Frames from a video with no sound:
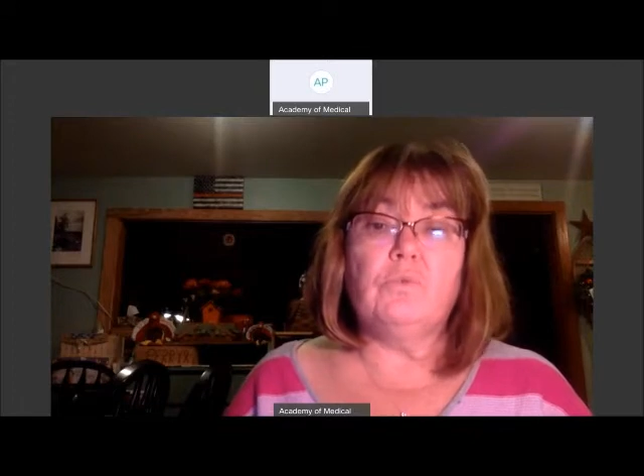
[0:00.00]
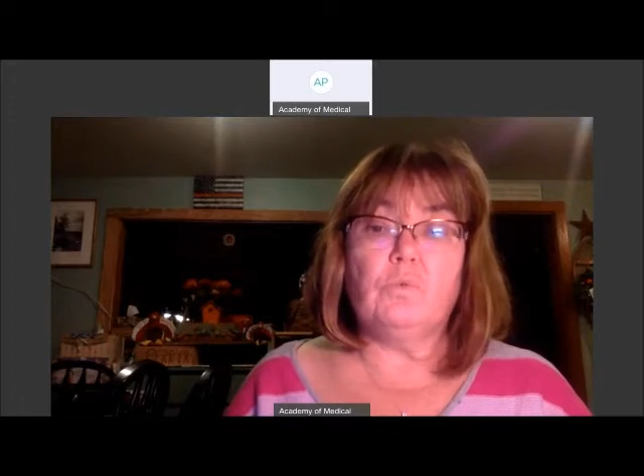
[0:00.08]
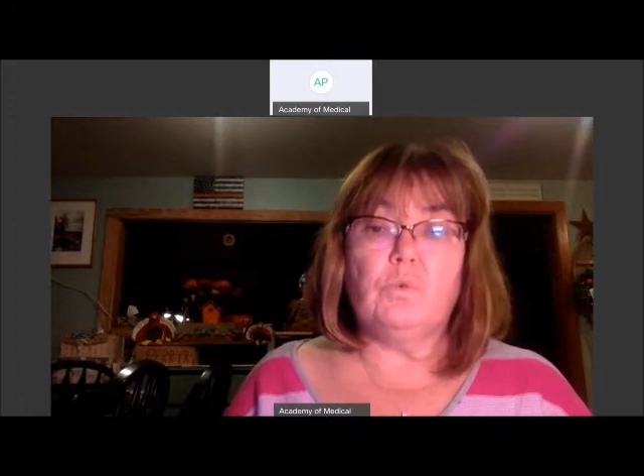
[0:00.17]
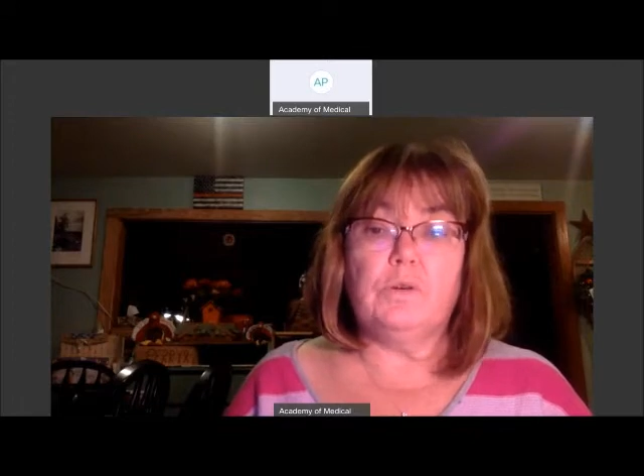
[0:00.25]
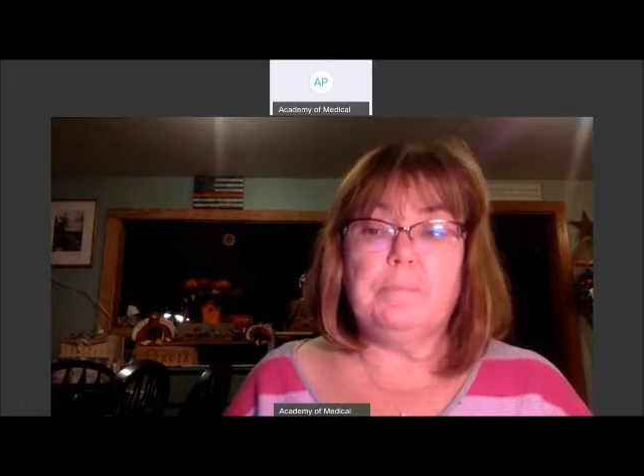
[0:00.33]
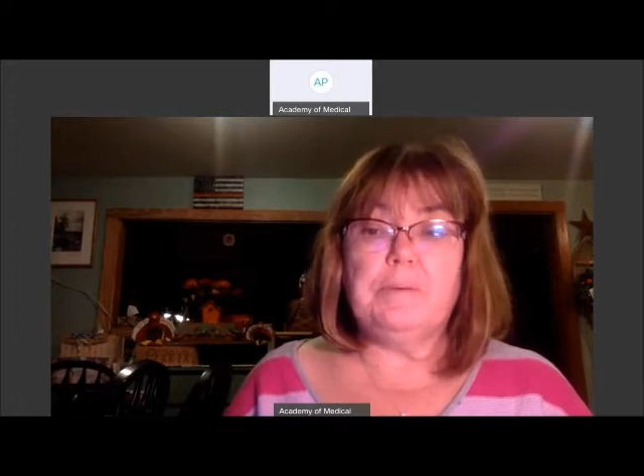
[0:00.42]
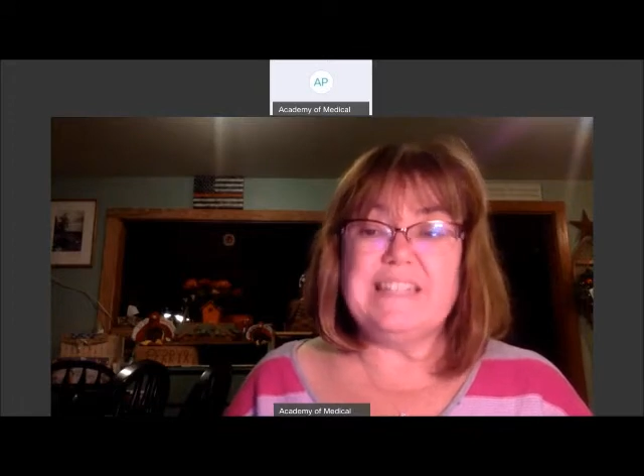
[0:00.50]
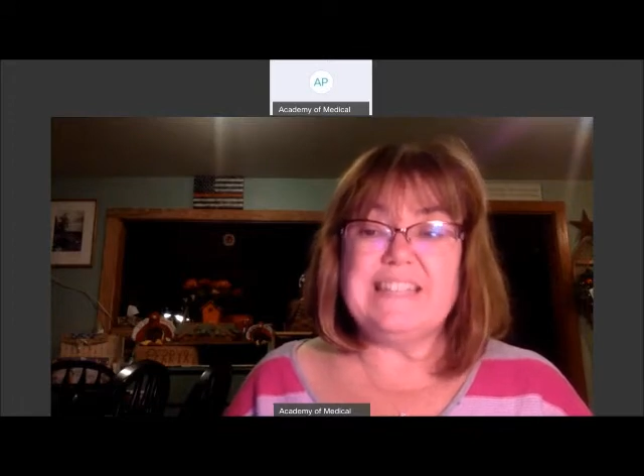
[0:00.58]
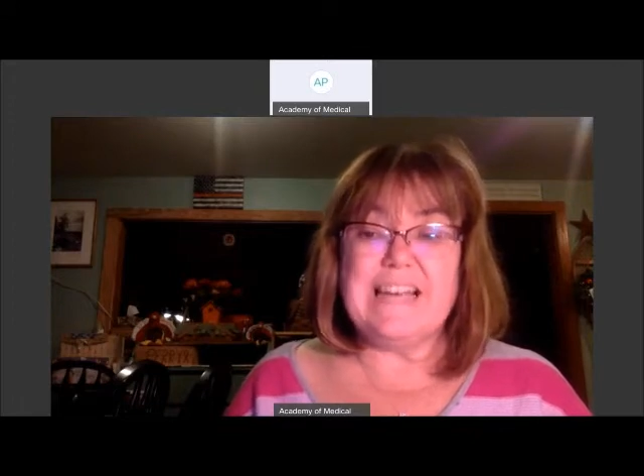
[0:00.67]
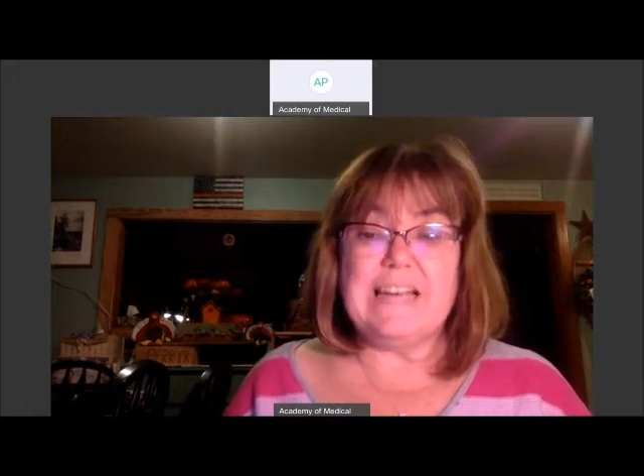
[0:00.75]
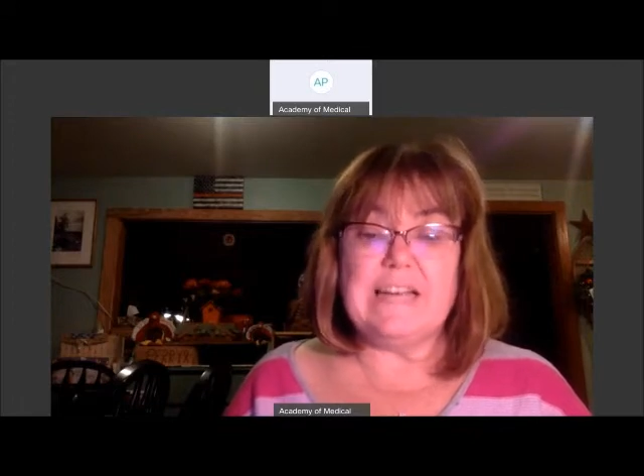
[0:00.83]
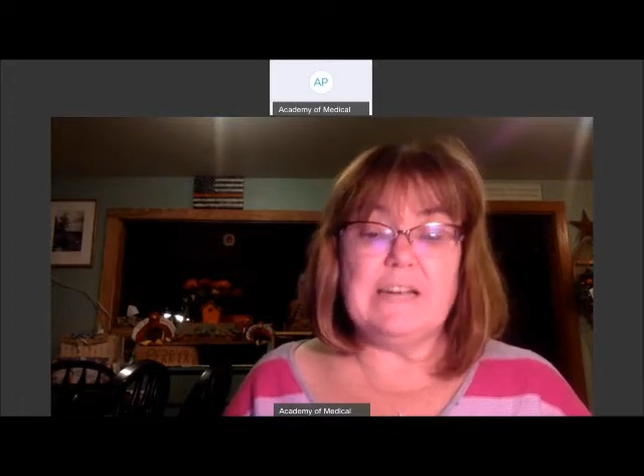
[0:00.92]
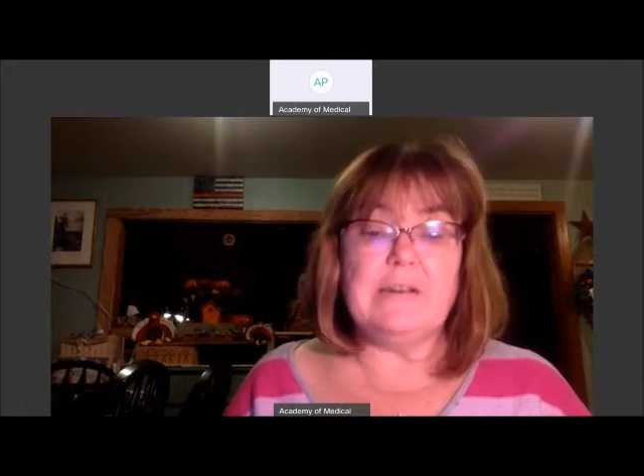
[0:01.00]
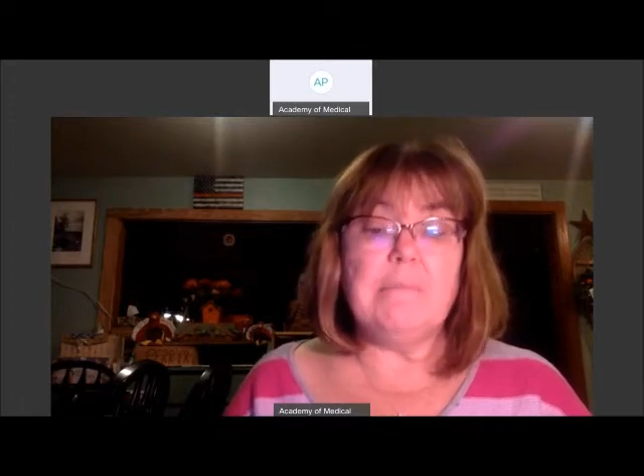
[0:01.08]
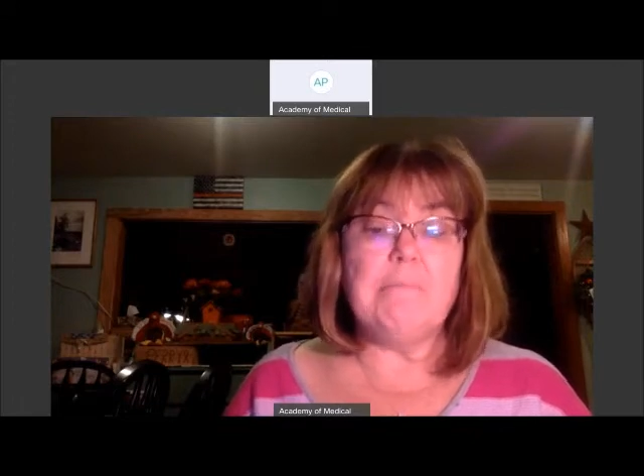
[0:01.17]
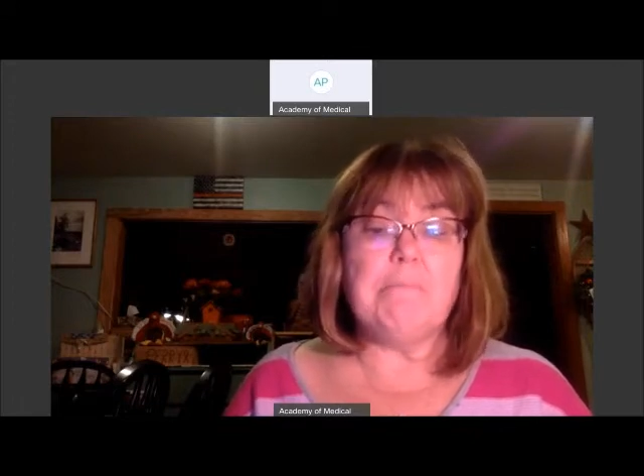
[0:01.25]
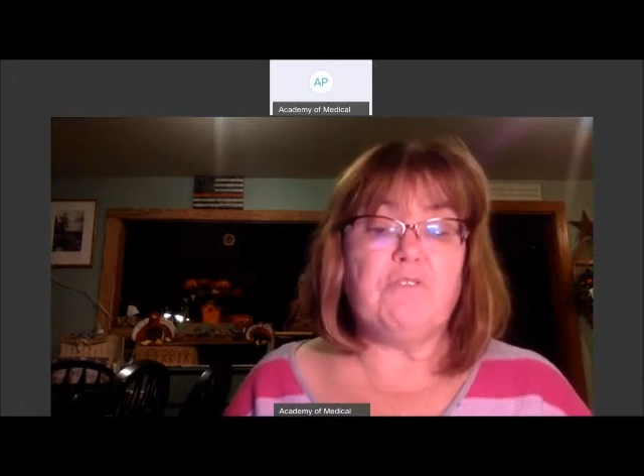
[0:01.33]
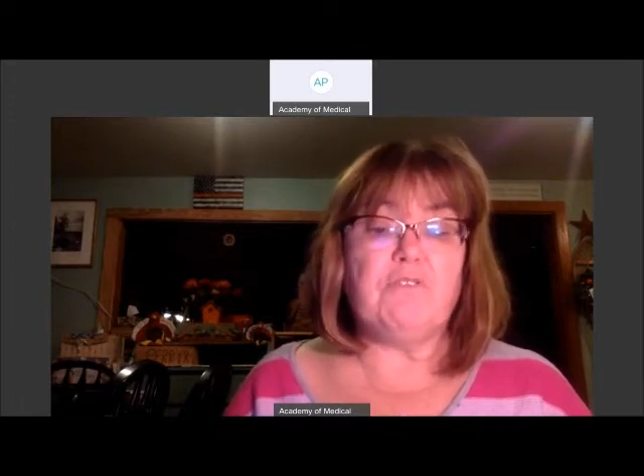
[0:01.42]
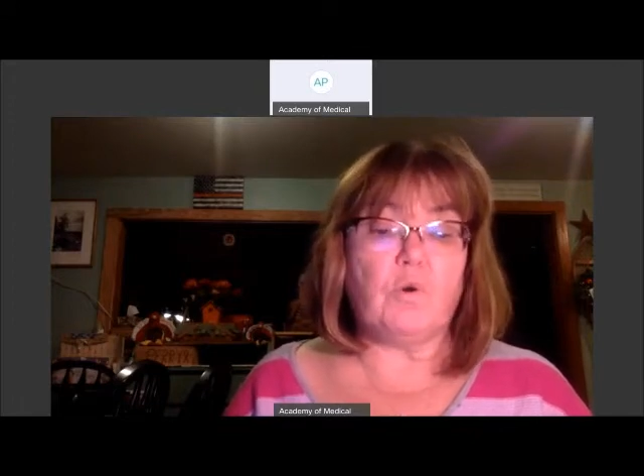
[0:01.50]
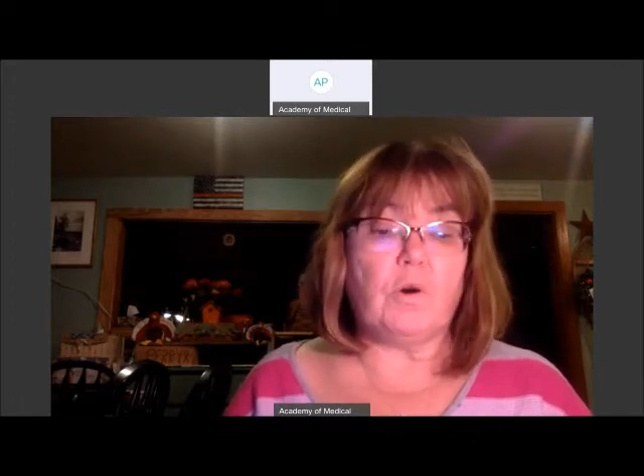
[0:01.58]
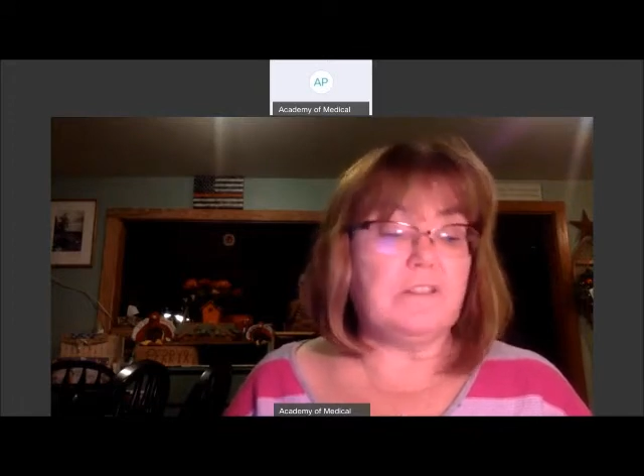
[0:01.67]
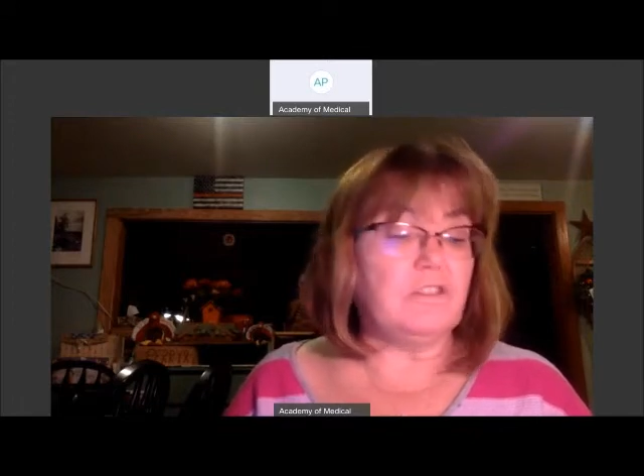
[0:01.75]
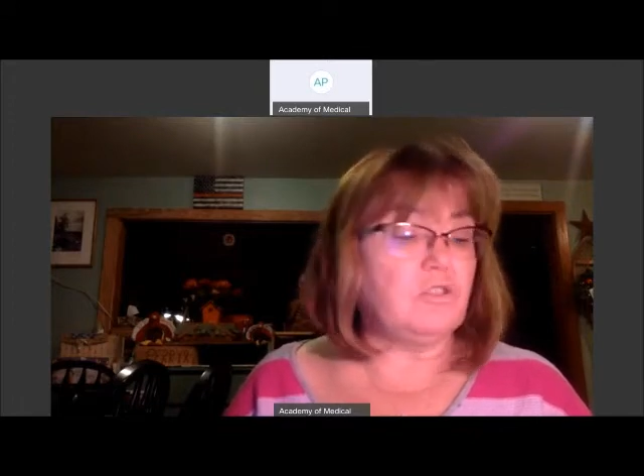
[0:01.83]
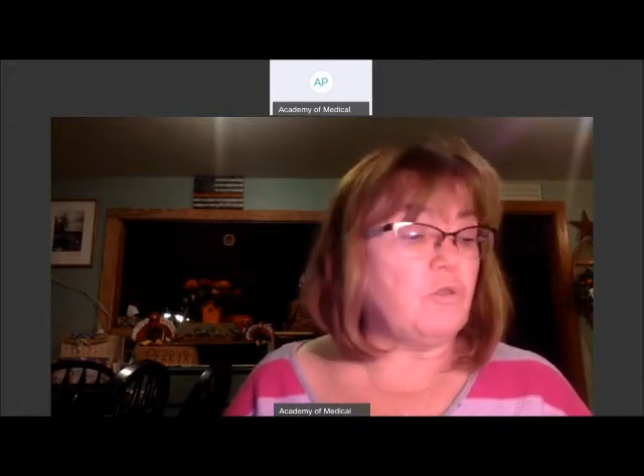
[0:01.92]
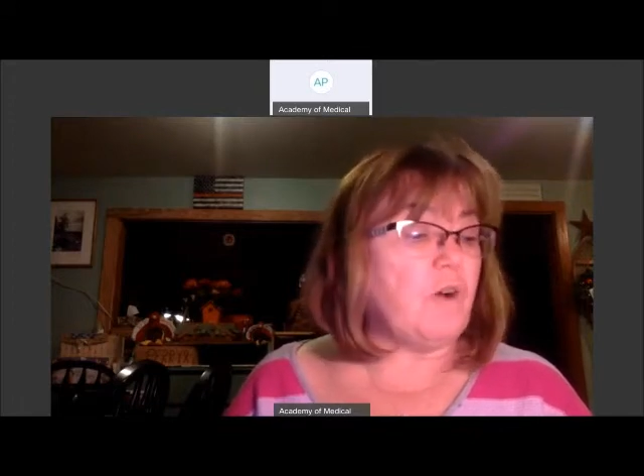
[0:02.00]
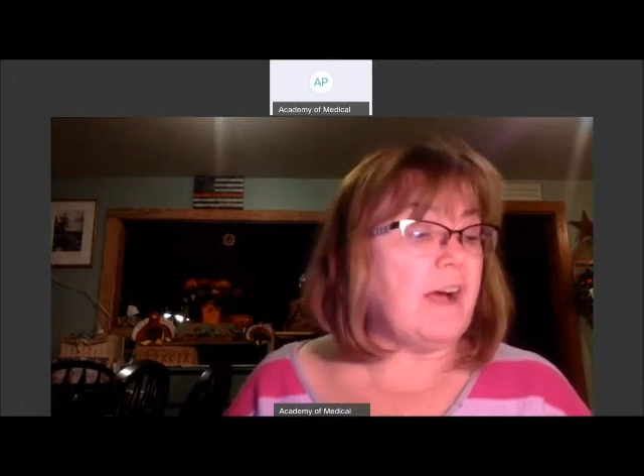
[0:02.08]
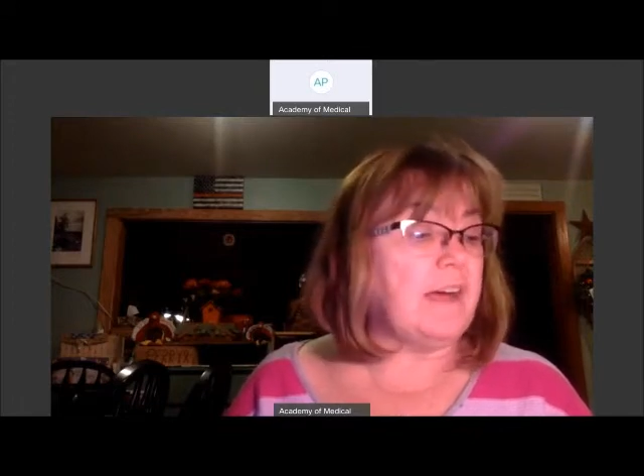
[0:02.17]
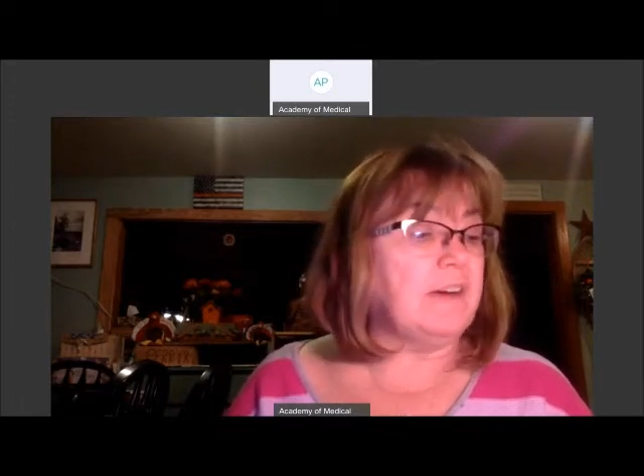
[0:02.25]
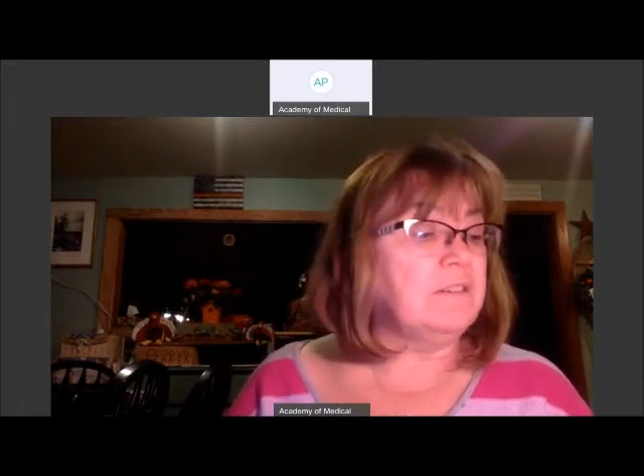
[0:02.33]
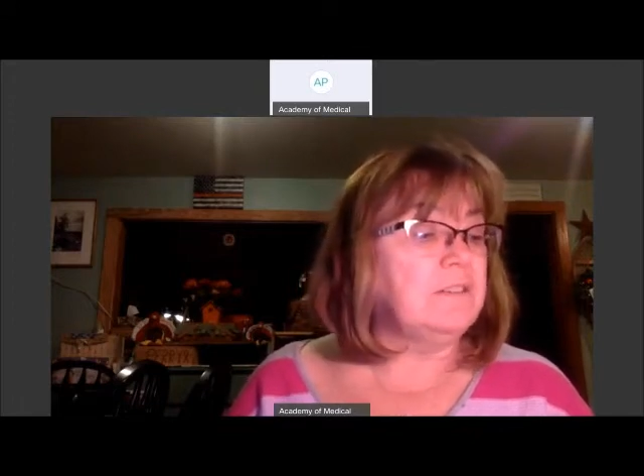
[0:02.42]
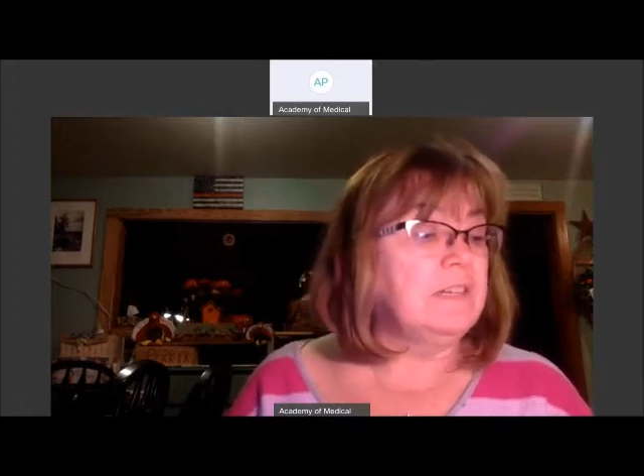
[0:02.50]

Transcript: would be taken before the trial.